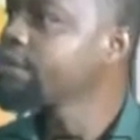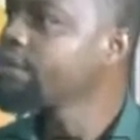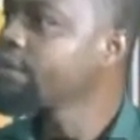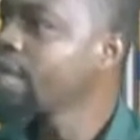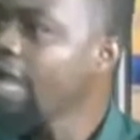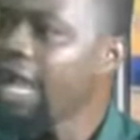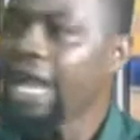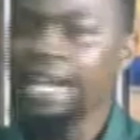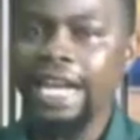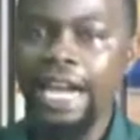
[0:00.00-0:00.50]

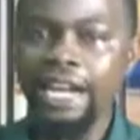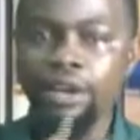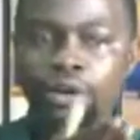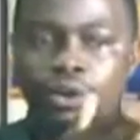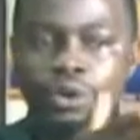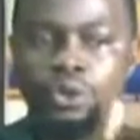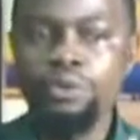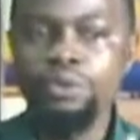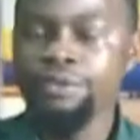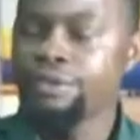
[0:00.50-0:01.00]
And out of
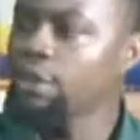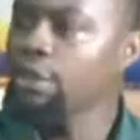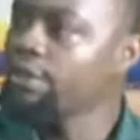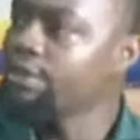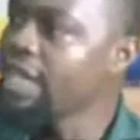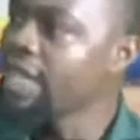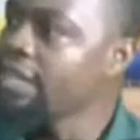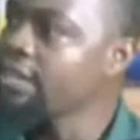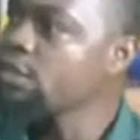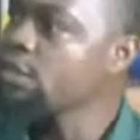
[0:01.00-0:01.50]
those 50 of
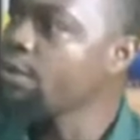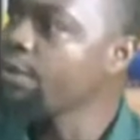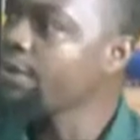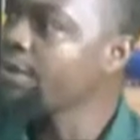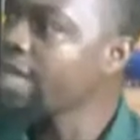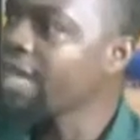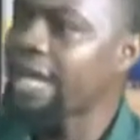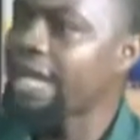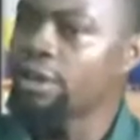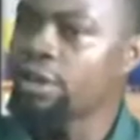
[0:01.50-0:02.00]
them, some of them
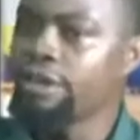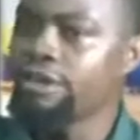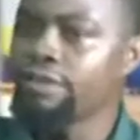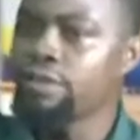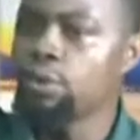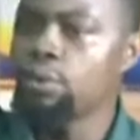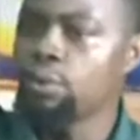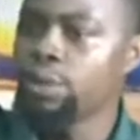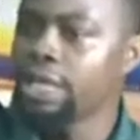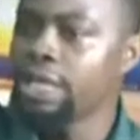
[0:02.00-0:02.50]
cannot
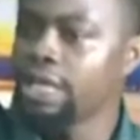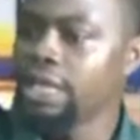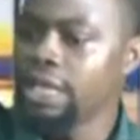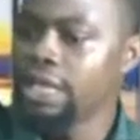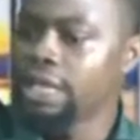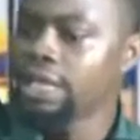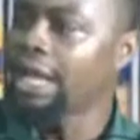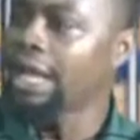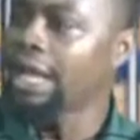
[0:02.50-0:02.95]
even win their